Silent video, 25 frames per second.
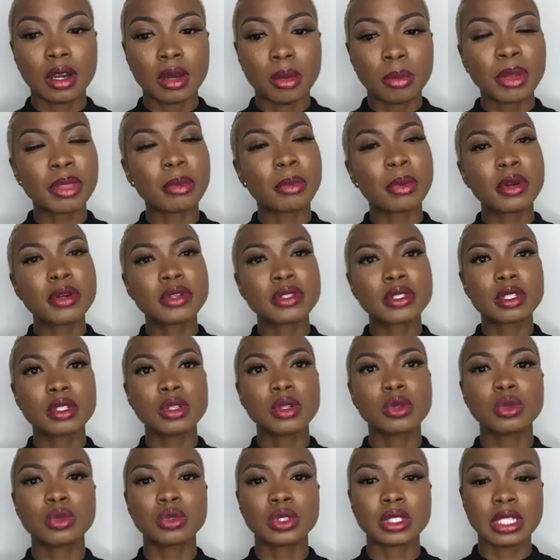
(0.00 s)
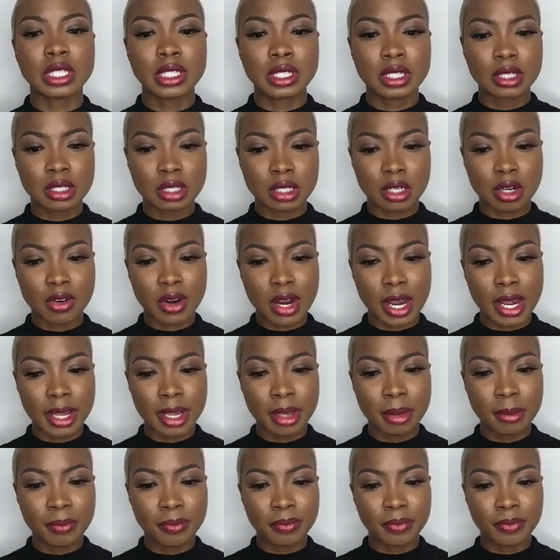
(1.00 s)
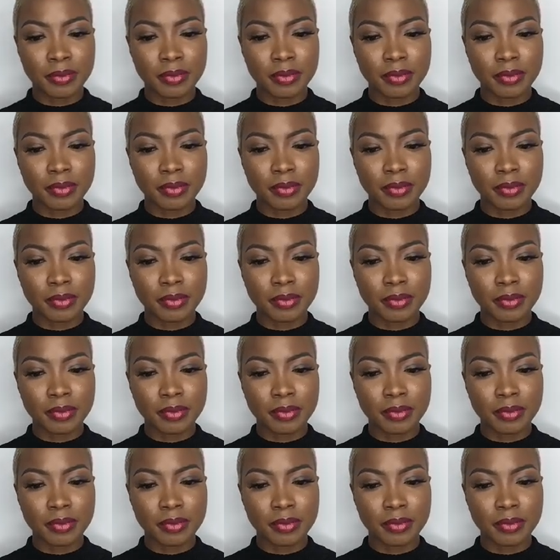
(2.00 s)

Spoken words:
But the person who did the crime